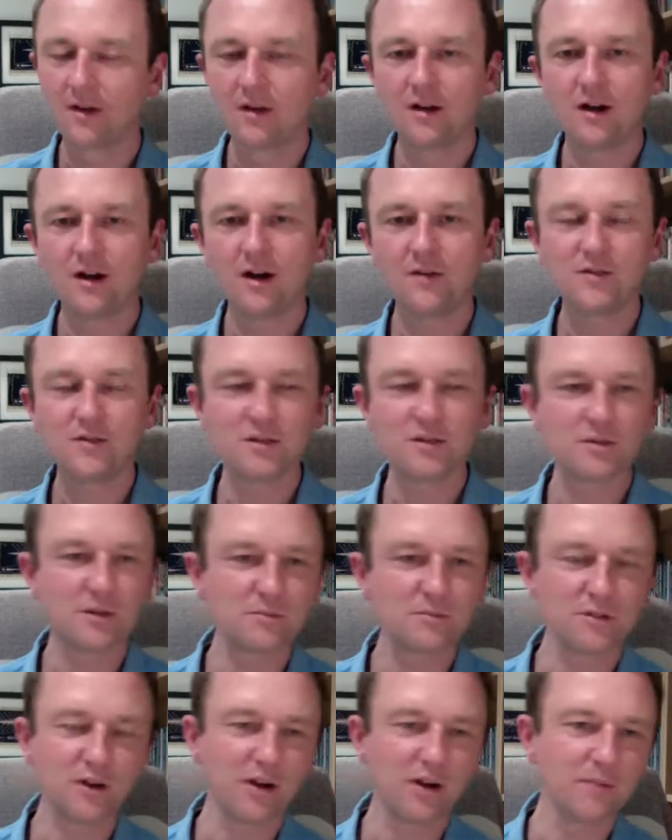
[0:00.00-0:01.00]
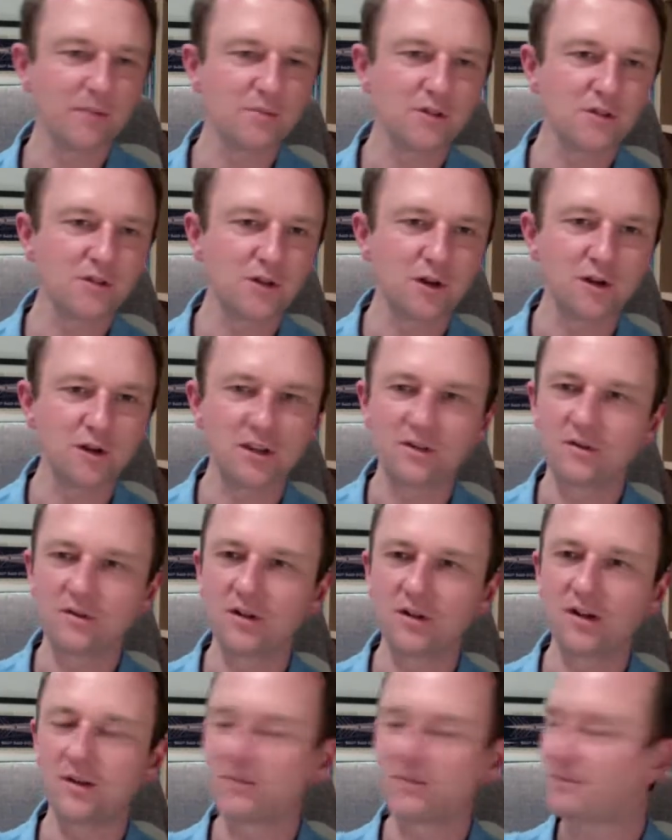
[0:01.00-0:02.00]
I'm sorry, I'm just clocking
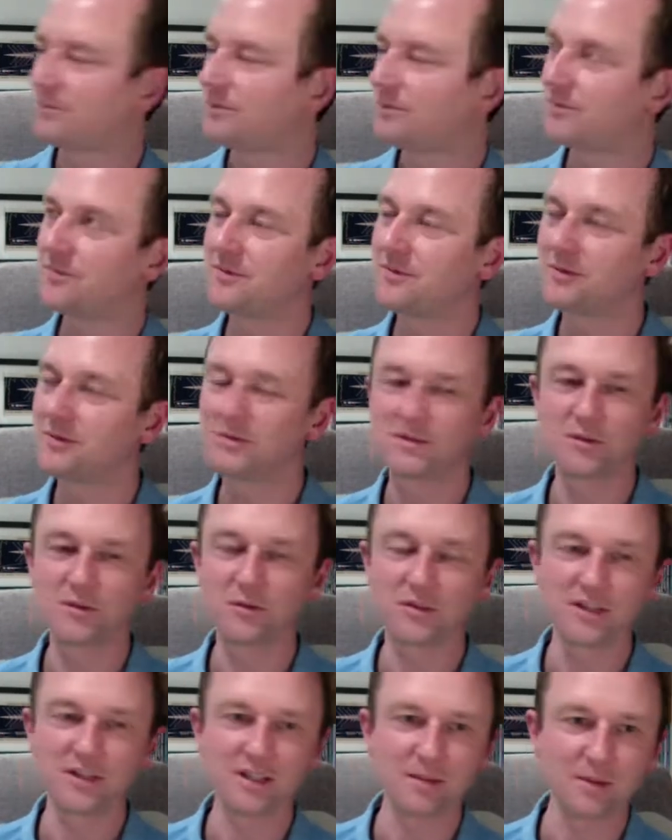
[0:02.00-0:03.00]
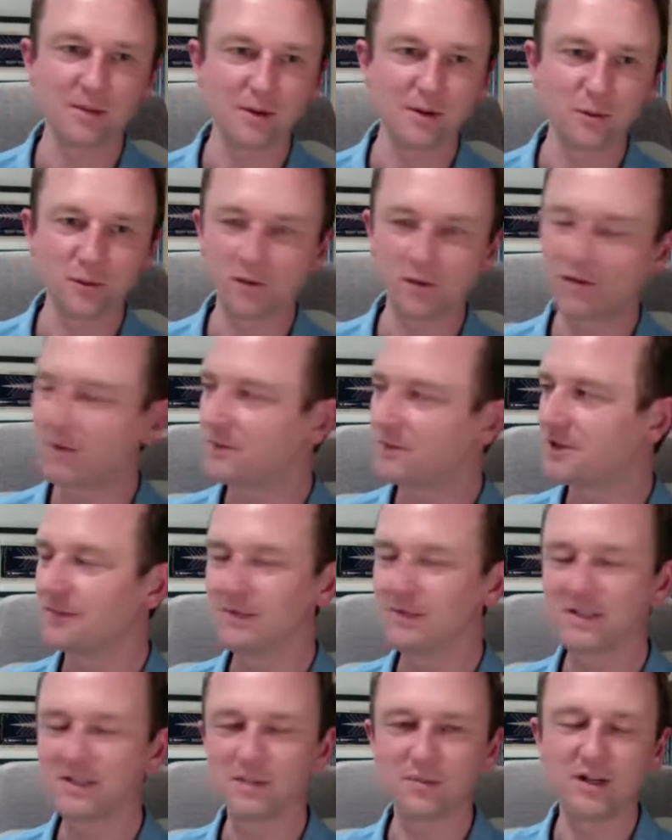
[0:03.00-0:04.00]
through. I'm still thinking about all the crumbs that
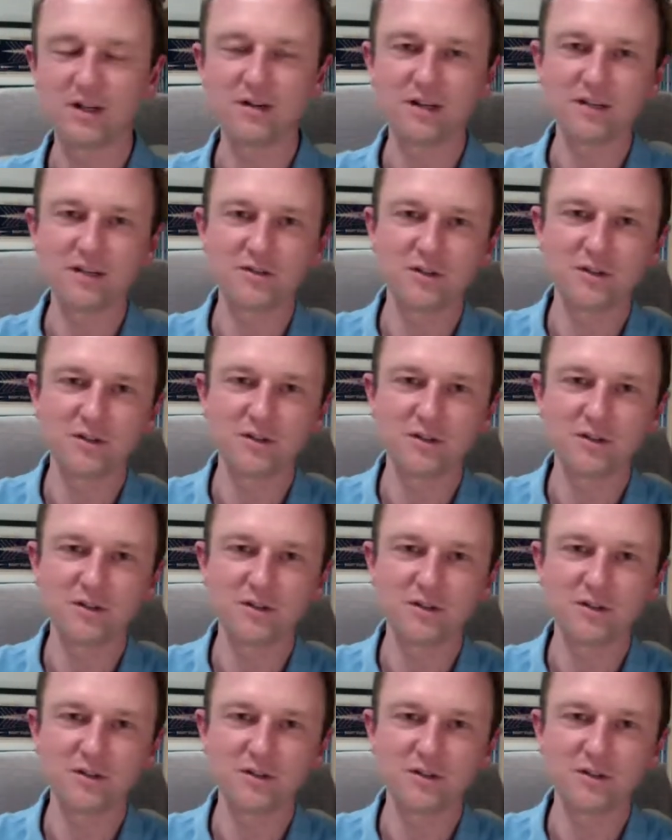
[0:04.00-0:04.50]
Mr. Brown left on